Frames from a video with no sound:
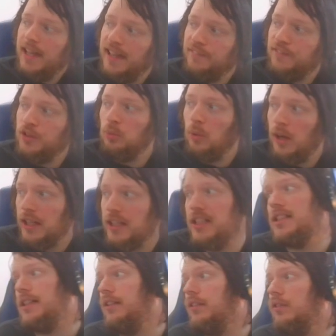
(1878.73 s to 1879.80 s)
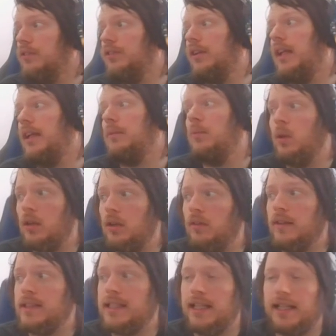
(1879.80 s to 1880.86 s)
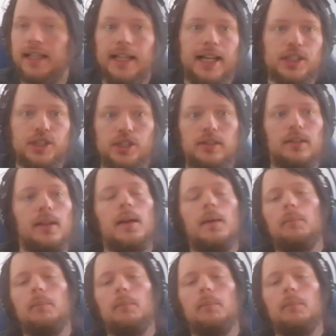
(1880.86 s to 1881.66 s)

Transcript: if you wanted to, for like more going second action.